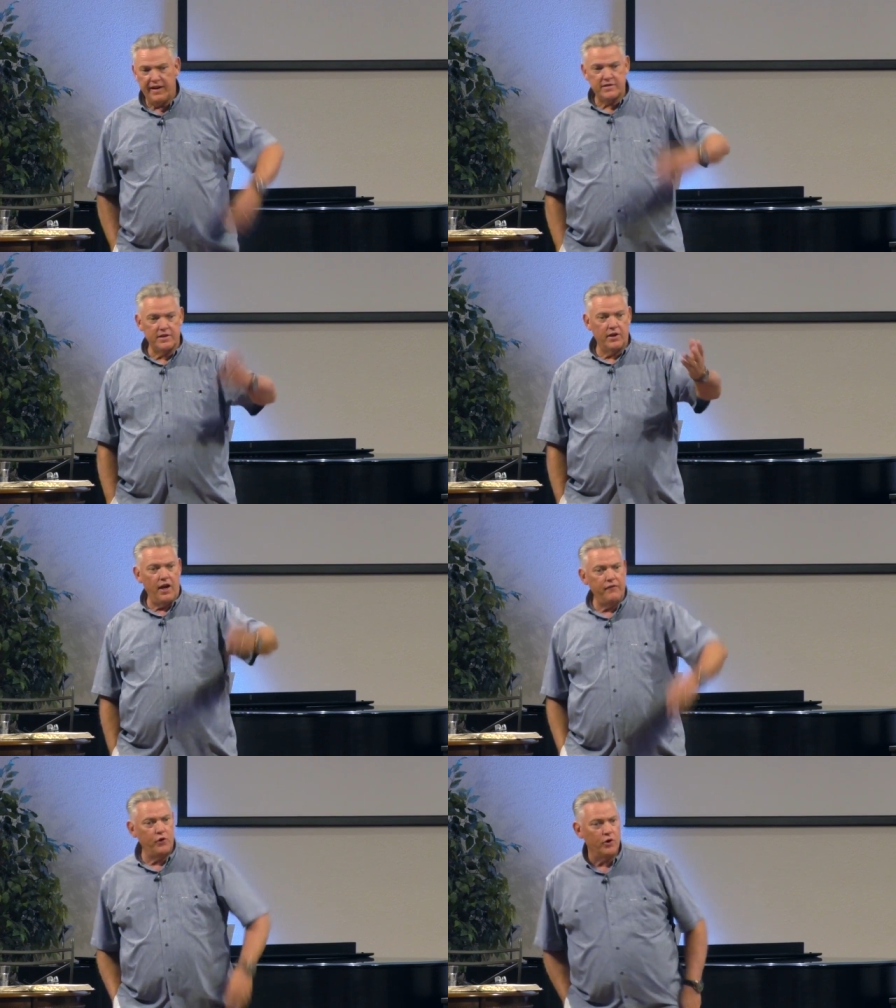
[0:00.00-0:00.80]
next to the
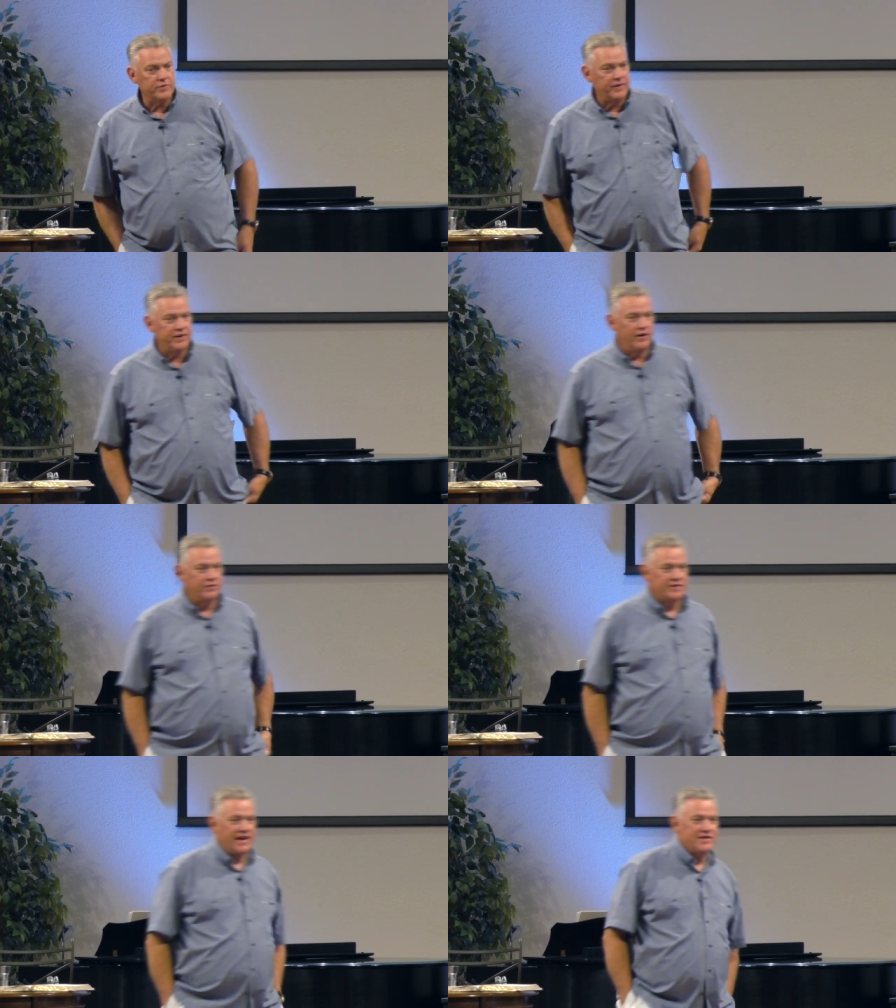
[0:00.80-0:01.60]
golf course, but, you know,
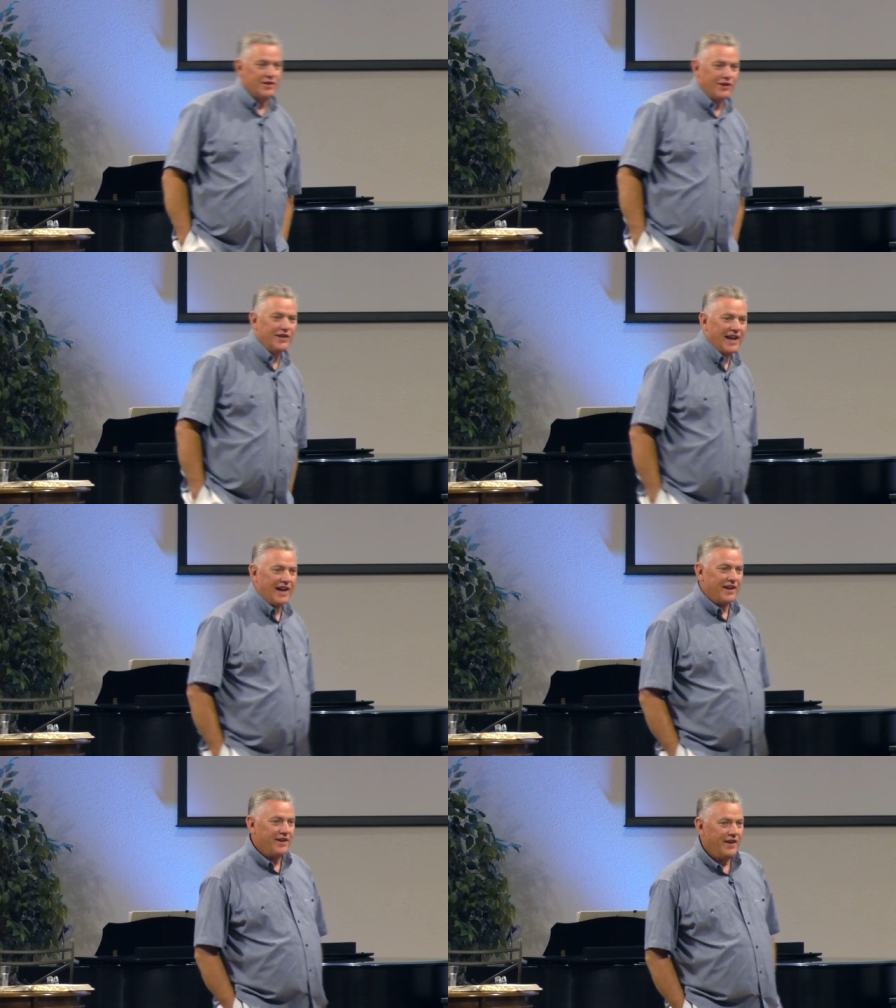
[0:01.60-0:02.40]
it was nice to look
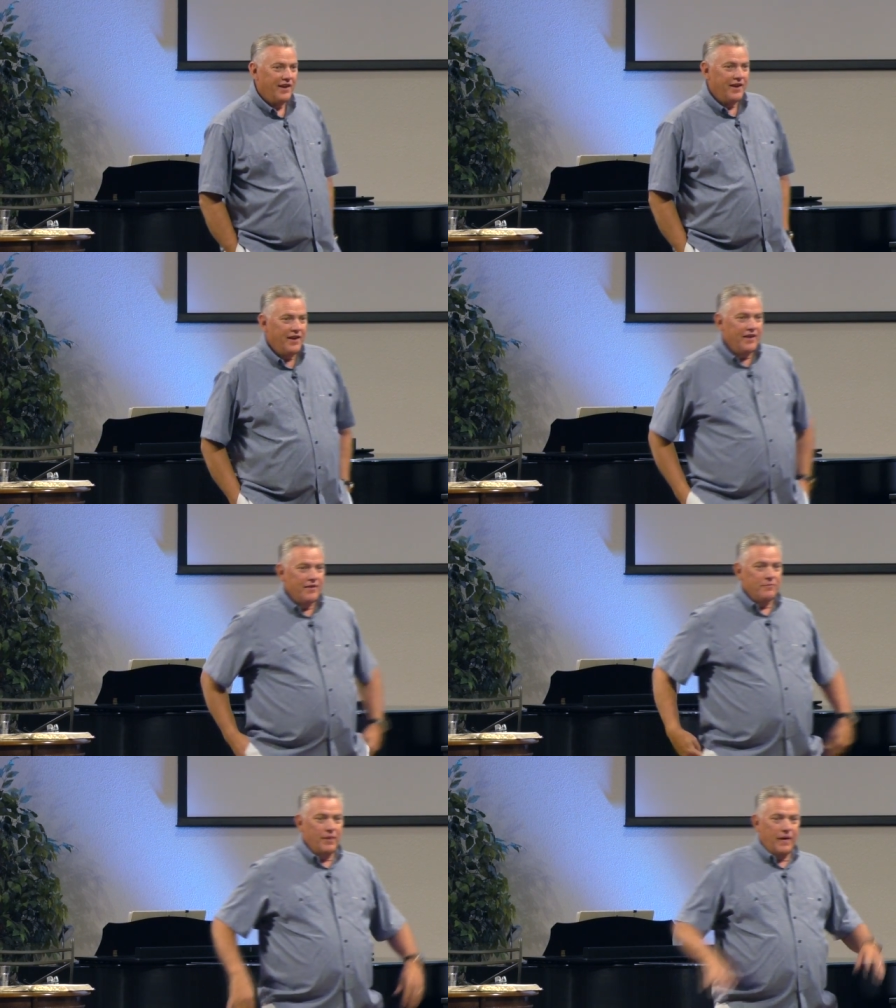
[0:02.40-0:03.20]
at it.
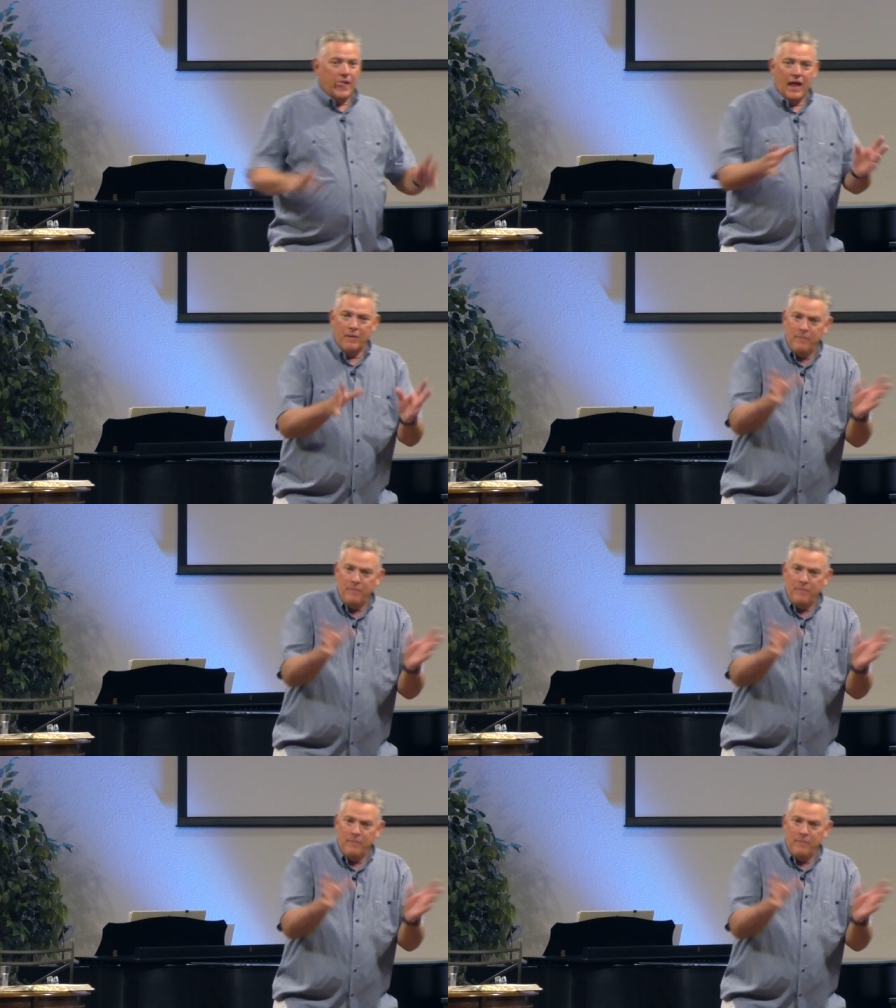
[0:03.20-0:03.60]
But